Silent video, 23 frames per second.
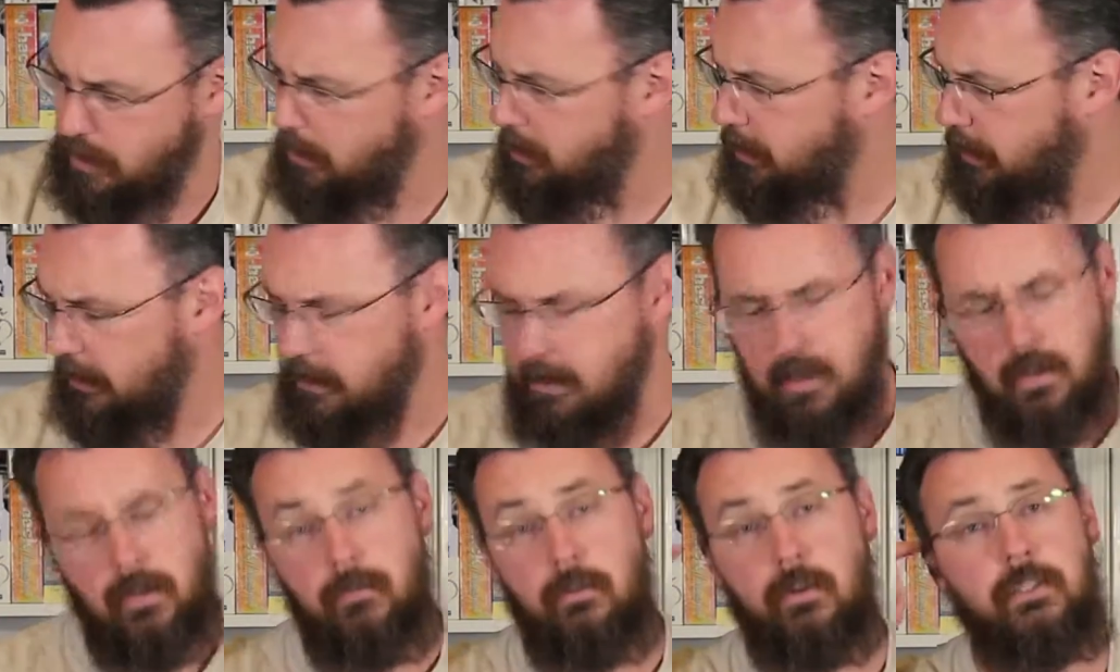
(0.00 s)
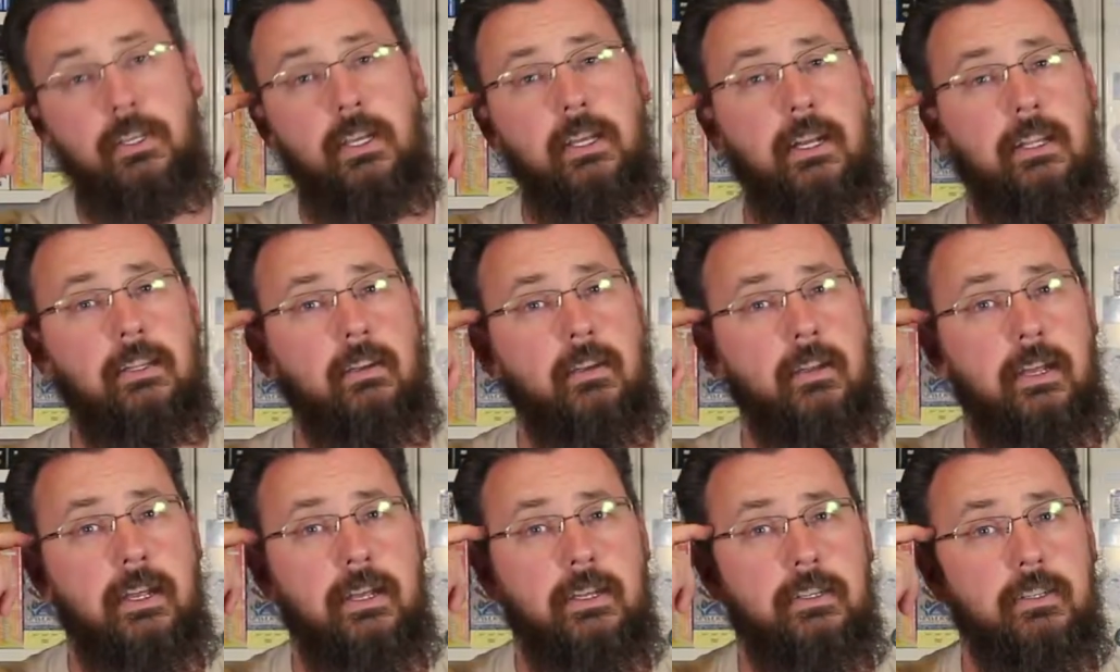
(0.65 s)
Okay. For a second I thought
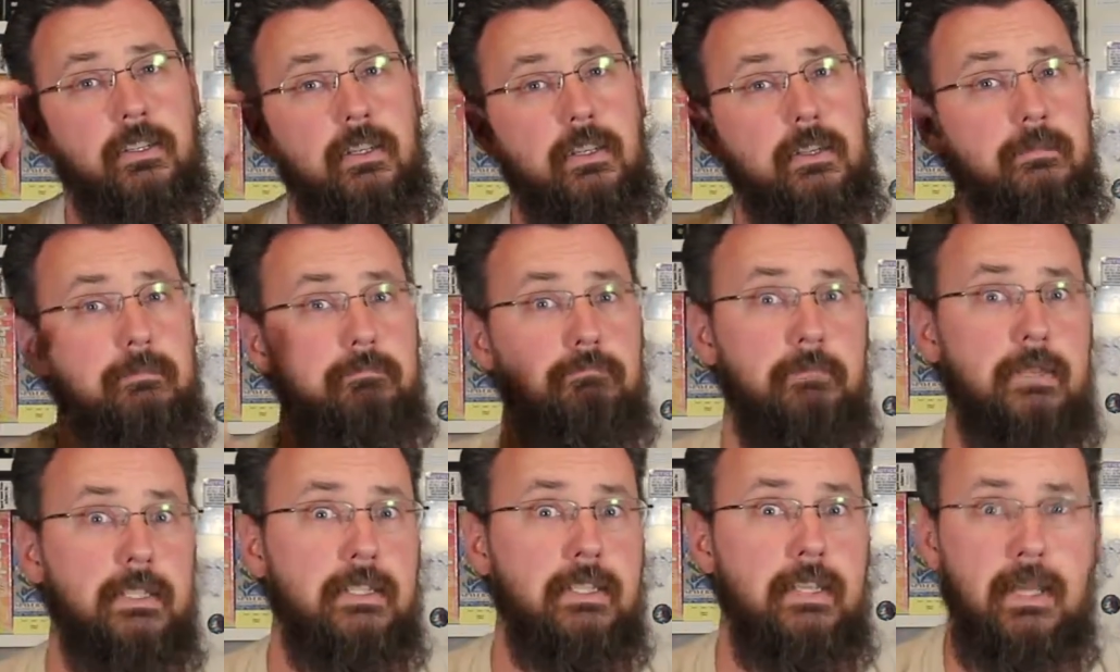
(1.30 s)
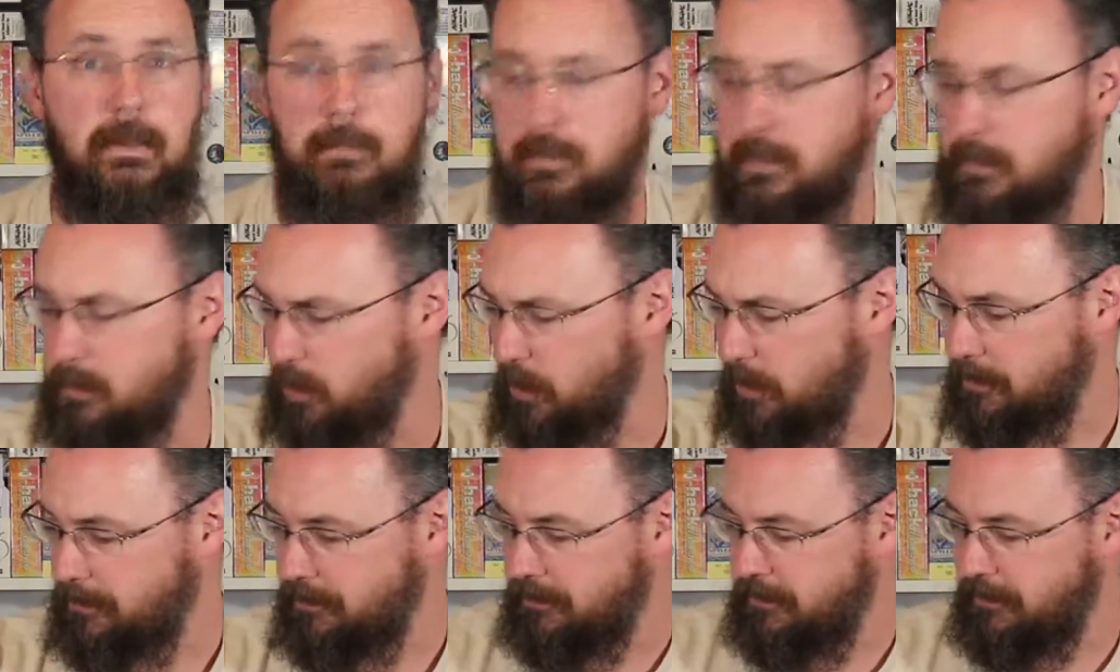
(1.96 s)
I actually missed a game somewhere.
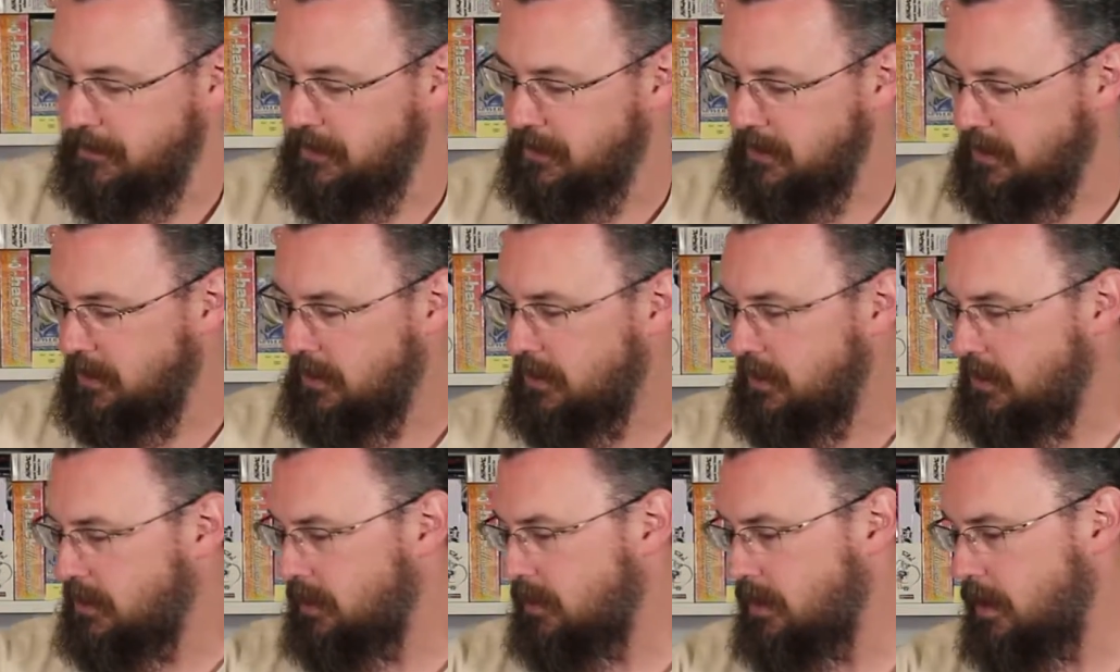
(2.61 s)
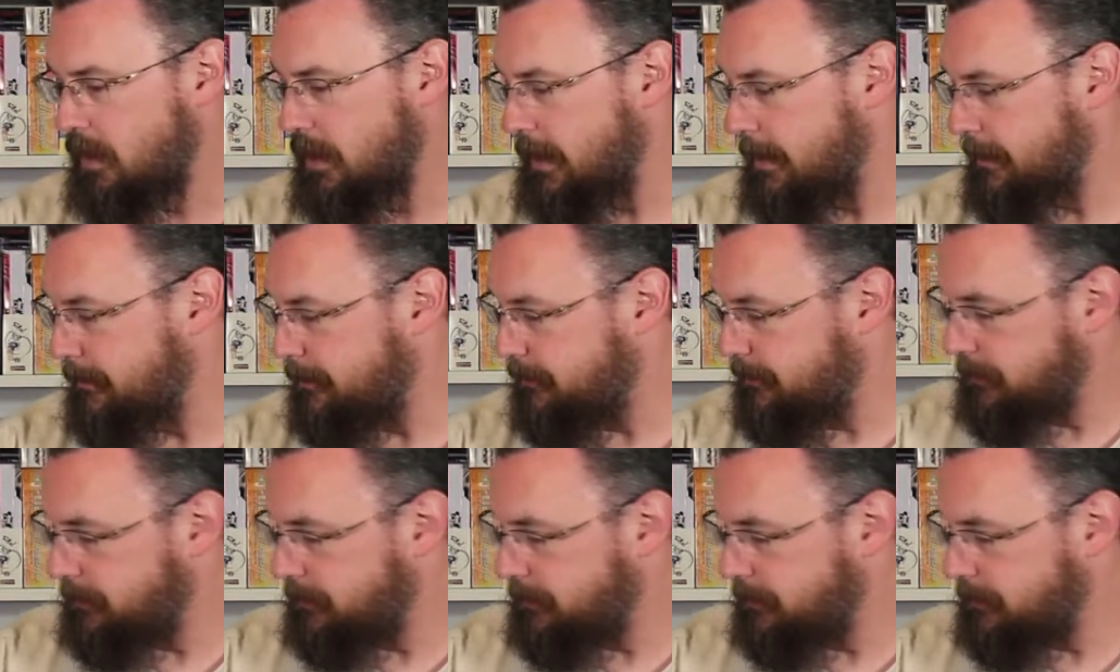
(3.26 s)
Alright.